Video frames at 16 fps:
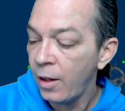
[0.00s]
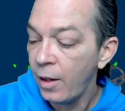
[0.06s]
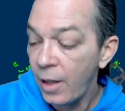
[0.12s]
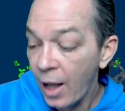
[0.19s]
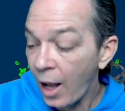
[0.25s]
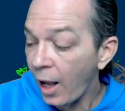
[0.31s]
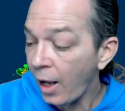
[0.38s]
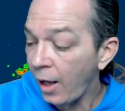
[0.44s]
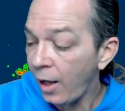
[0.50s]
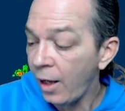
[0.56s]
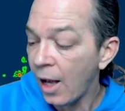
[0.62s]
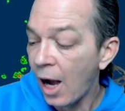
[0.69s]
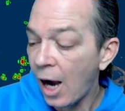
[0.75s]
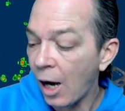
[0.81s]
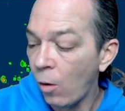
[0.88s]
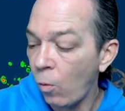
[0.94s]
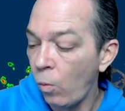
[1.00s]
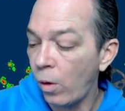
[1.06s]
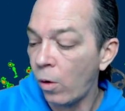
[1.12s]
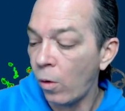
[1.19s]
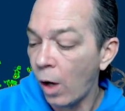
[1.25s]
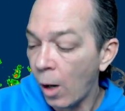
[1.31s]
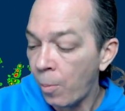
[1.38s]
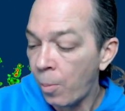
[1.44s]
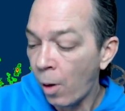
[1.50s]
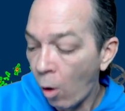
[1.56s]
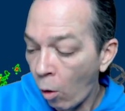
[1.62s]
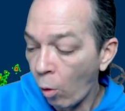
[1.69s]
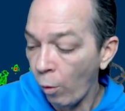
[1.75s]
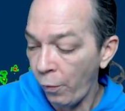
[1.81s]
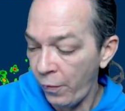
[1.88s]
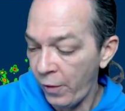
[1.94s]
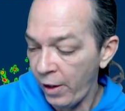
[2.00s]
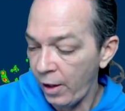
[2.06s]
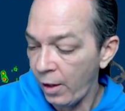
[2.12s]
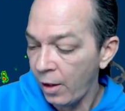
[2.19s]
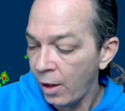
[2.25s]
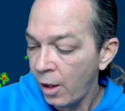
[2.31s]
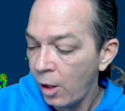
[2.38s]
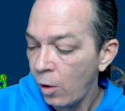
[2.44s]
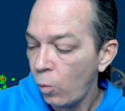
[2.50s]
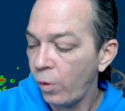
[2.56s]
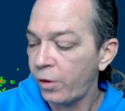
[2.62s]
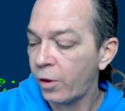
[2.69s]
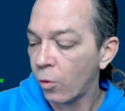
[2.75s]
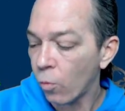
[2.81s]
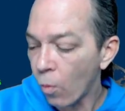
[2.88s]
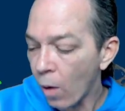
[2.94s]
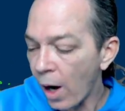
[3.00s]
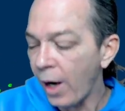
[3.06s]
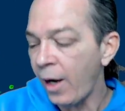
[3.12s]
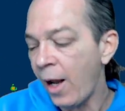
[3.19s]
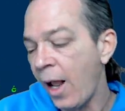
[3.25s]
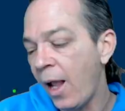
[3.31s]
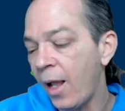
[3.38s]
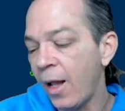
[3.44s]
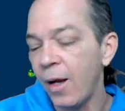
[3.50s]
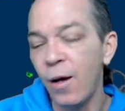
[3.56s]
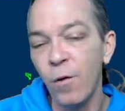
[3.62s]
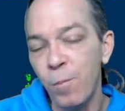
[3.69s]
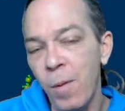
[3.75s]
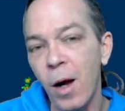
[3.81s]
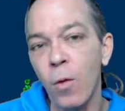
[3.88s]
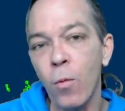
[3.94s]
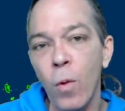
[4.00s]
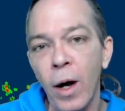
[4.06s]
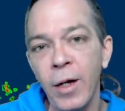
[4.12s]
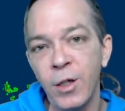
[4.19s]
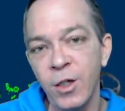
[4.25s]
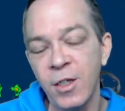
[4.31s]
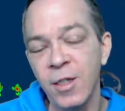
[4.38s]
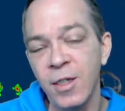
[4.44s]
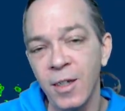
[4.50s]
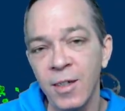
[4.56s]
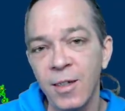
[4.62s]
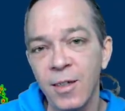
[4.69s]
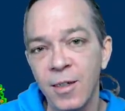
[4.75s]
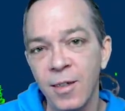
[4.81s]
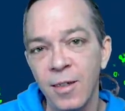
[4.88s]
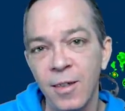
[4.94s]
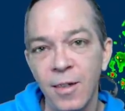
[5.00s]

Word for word: yea, I will uphold thee with the right hand of my righteousness.